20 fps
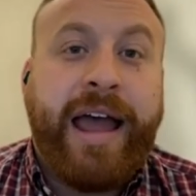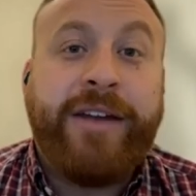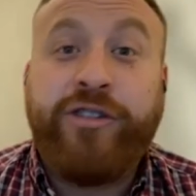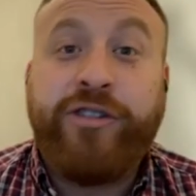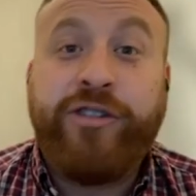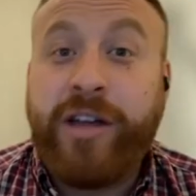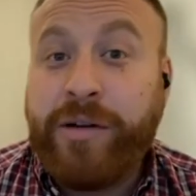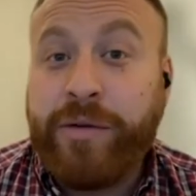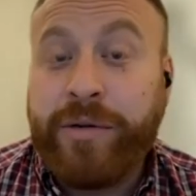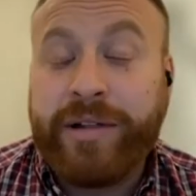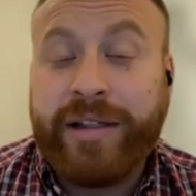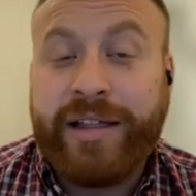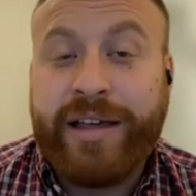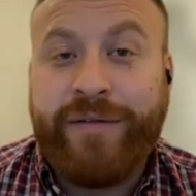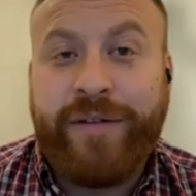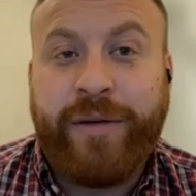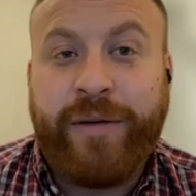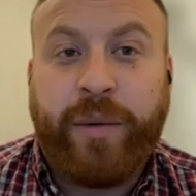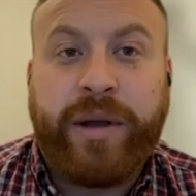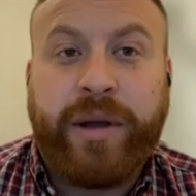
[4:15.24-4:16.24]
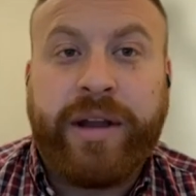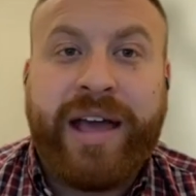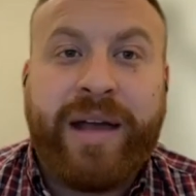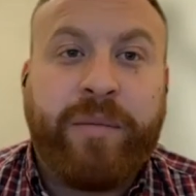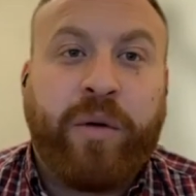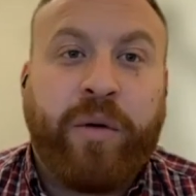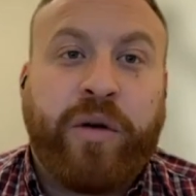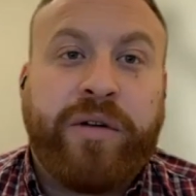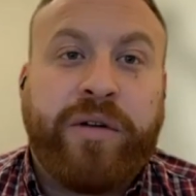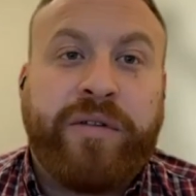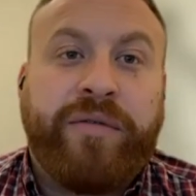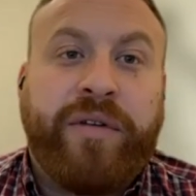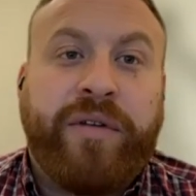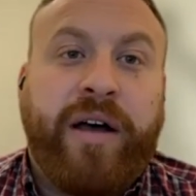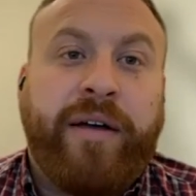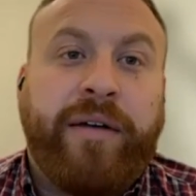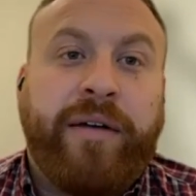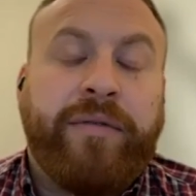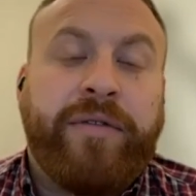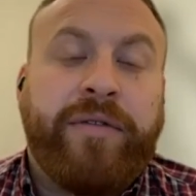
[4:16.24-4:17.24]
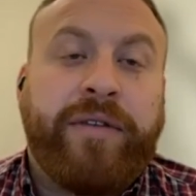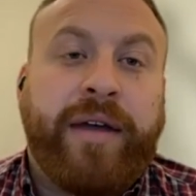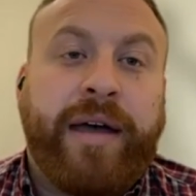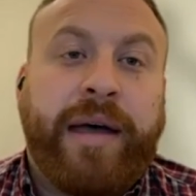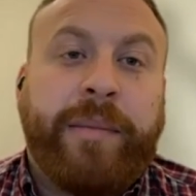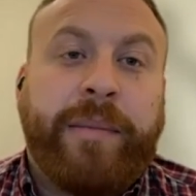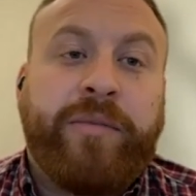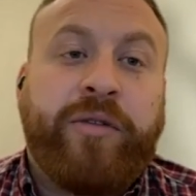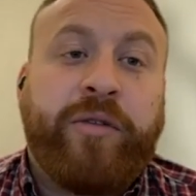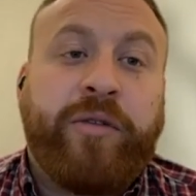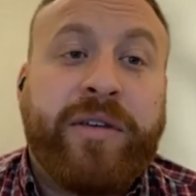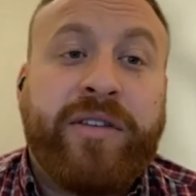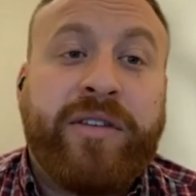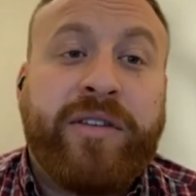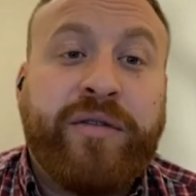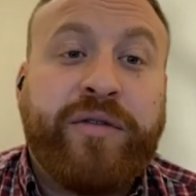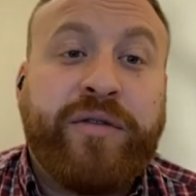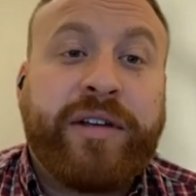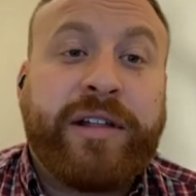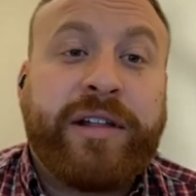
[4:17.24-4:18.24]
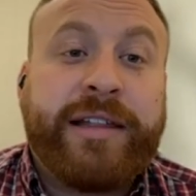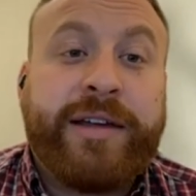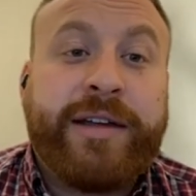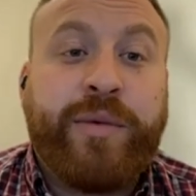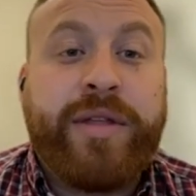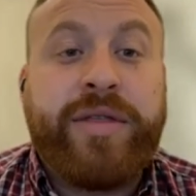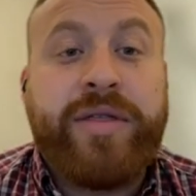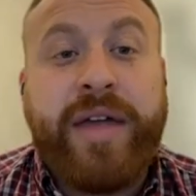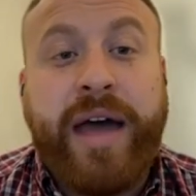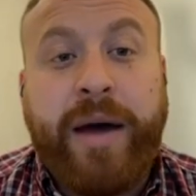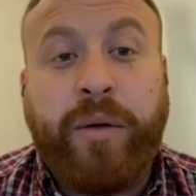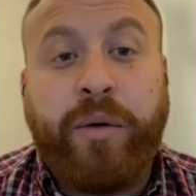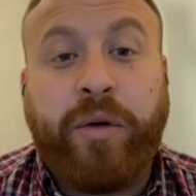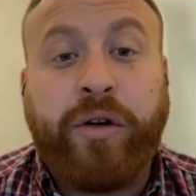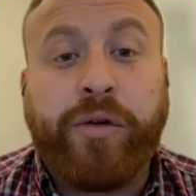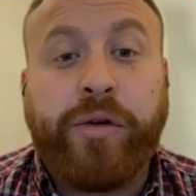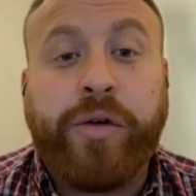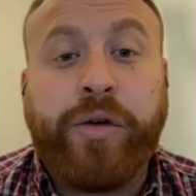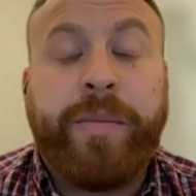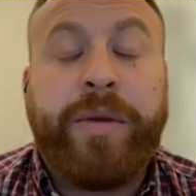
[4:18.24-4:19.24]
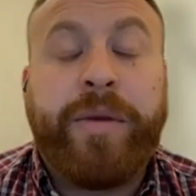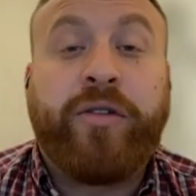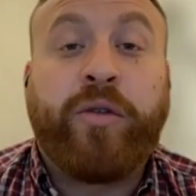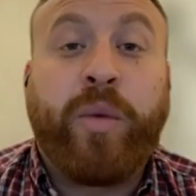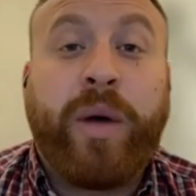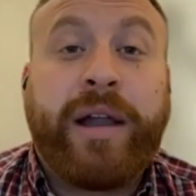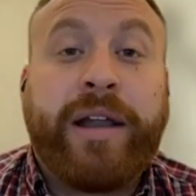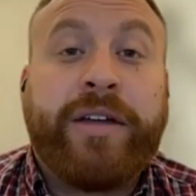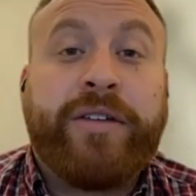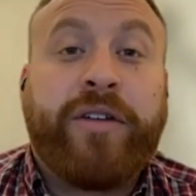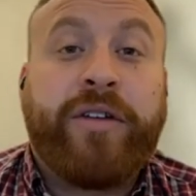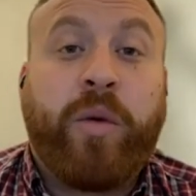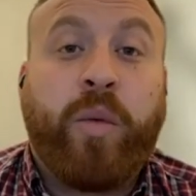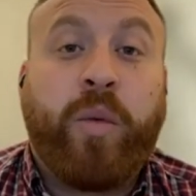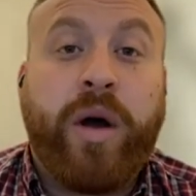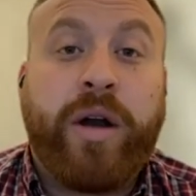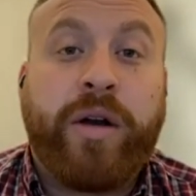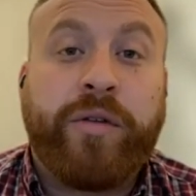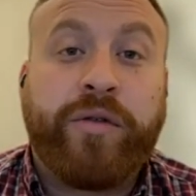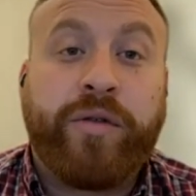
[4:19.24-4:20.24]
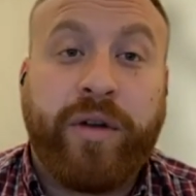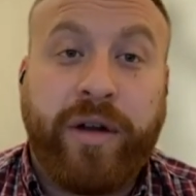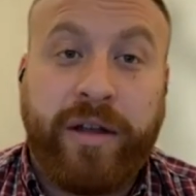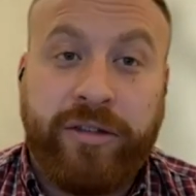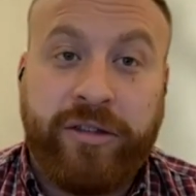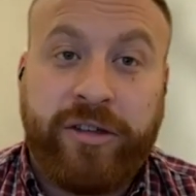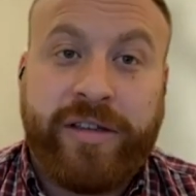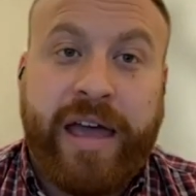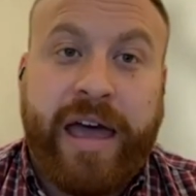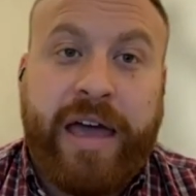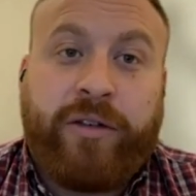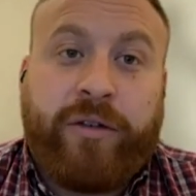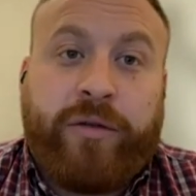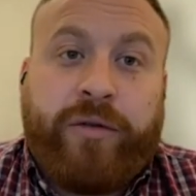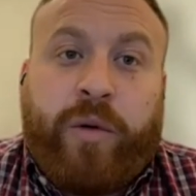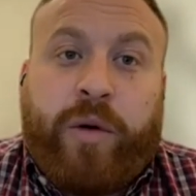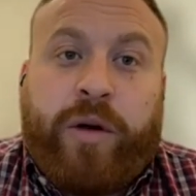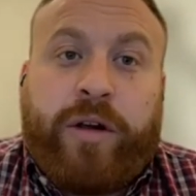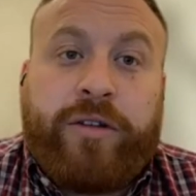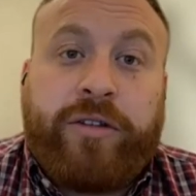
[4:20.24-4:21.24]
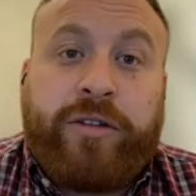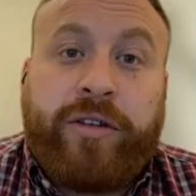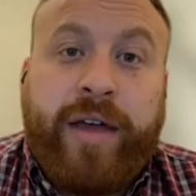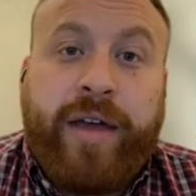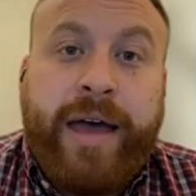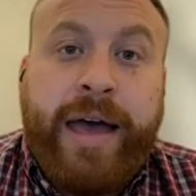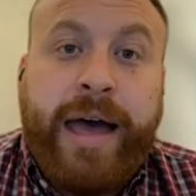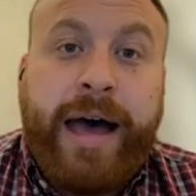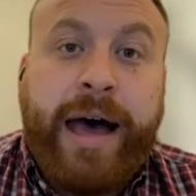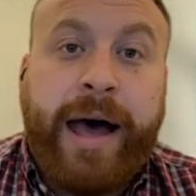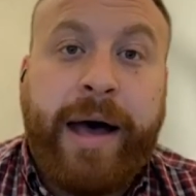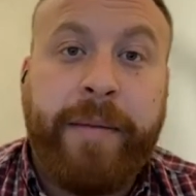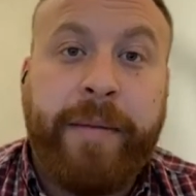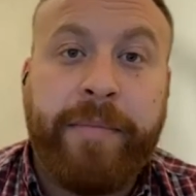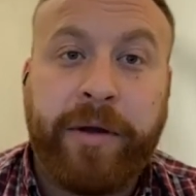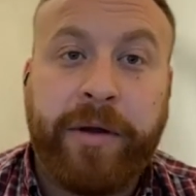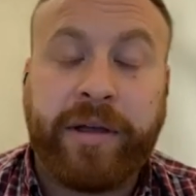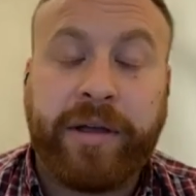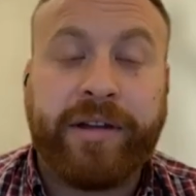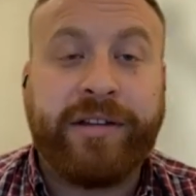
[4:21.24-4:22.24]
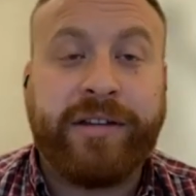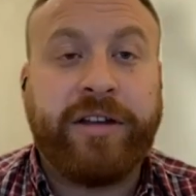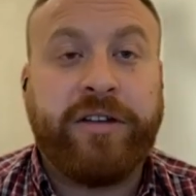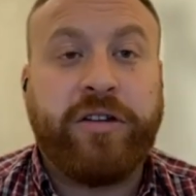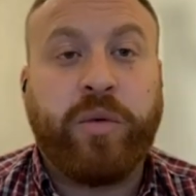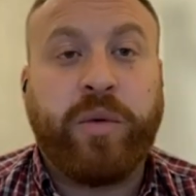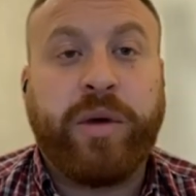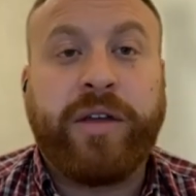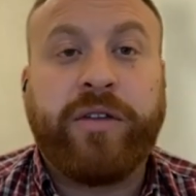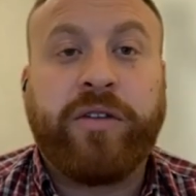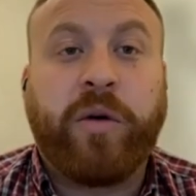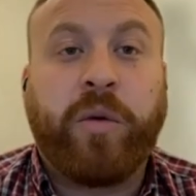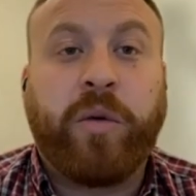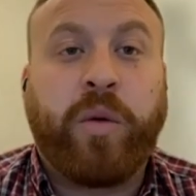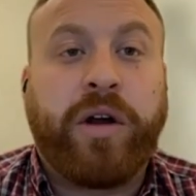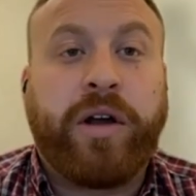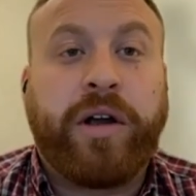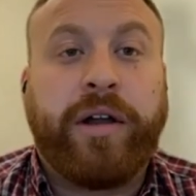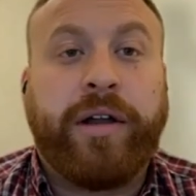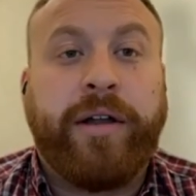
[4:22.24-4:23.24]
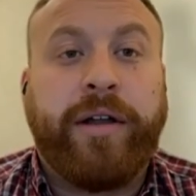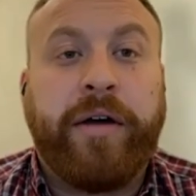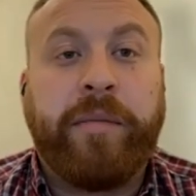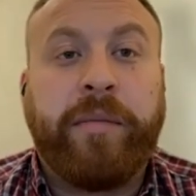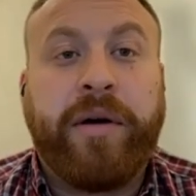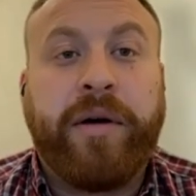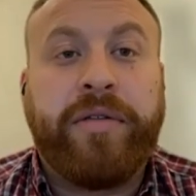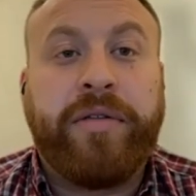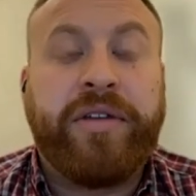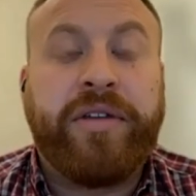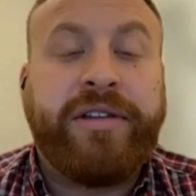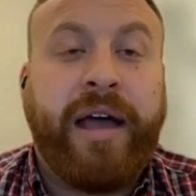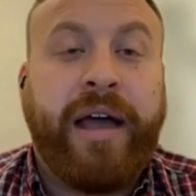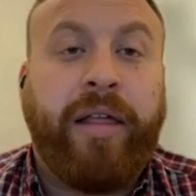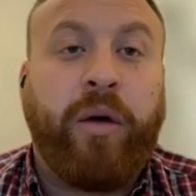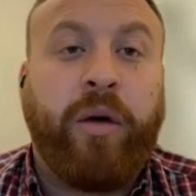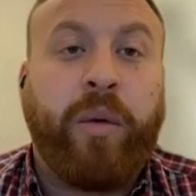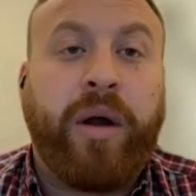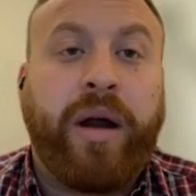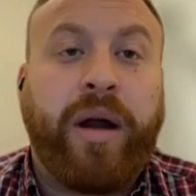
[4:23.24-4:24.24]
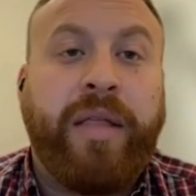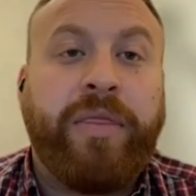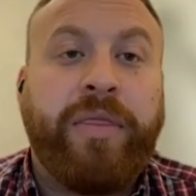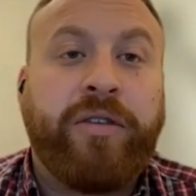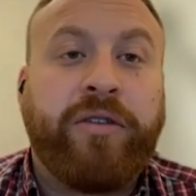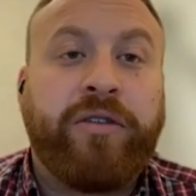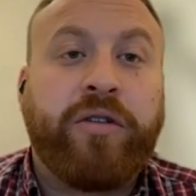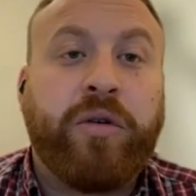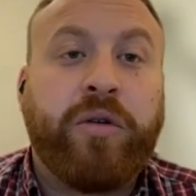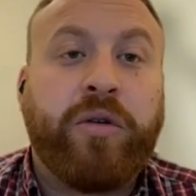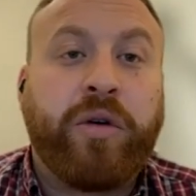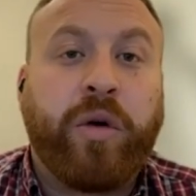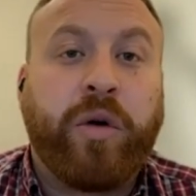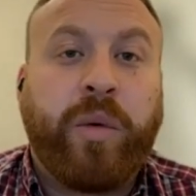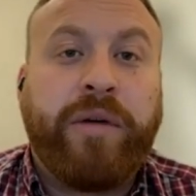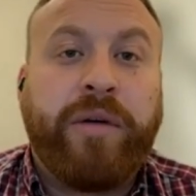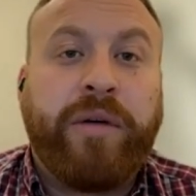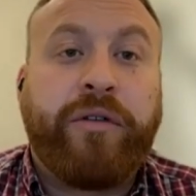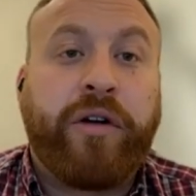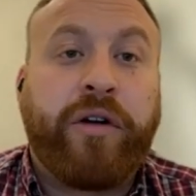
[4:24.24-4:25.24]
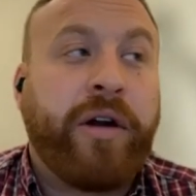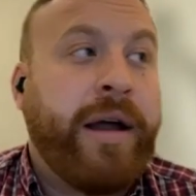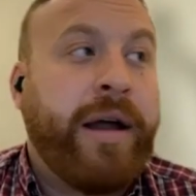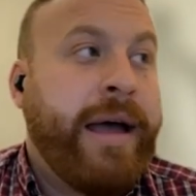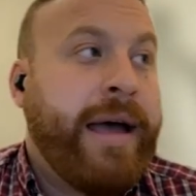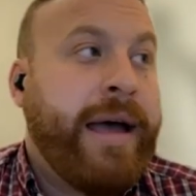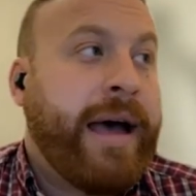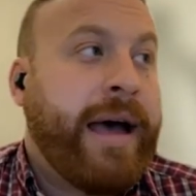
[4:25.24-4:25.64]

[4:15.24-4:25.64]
generally, if you want to get more involved, specifically with that group, as well as our Waterfronts Task Force, they're continuing to work along both the Delaware and the Schuylkill River